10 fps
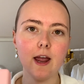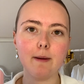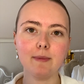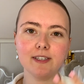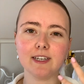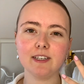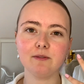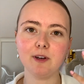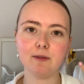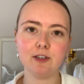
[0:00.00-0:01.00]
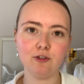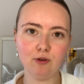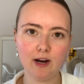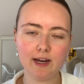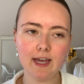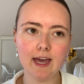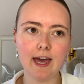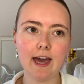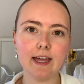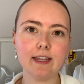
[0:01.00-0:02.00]
My skin is very dry,
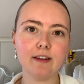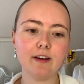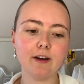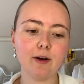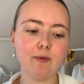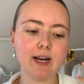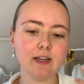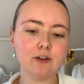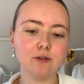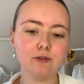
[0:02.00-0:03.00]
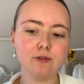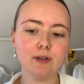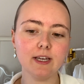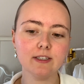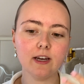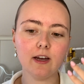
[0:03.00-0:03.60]
and when I don't do this,